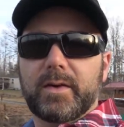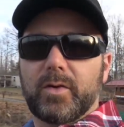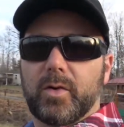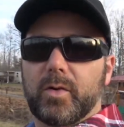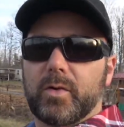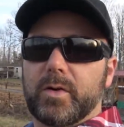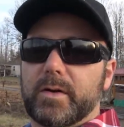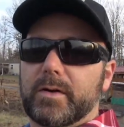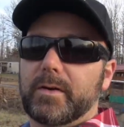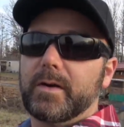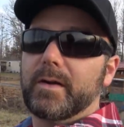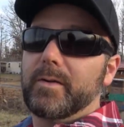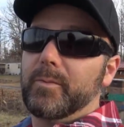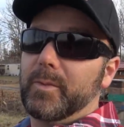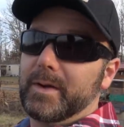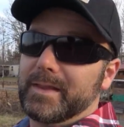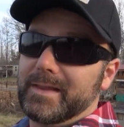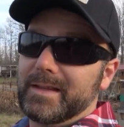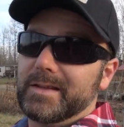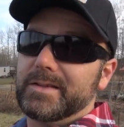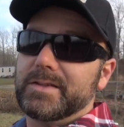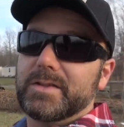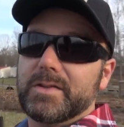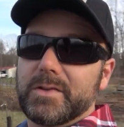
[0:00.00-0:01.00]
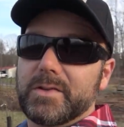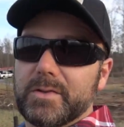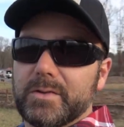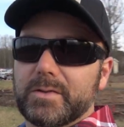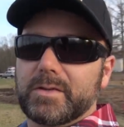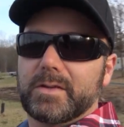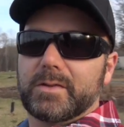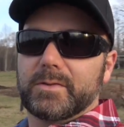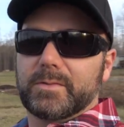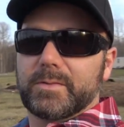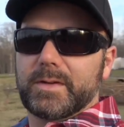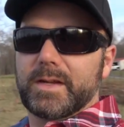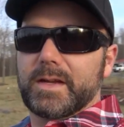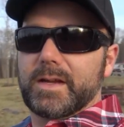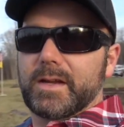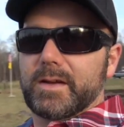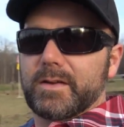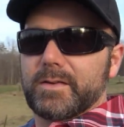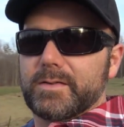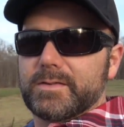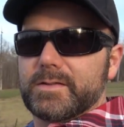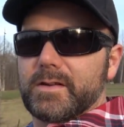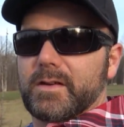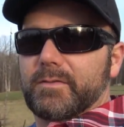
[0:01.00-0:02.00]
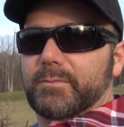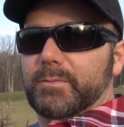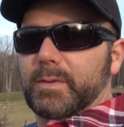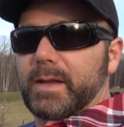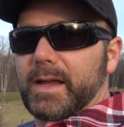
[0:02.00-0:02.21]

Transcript: or within two to three years of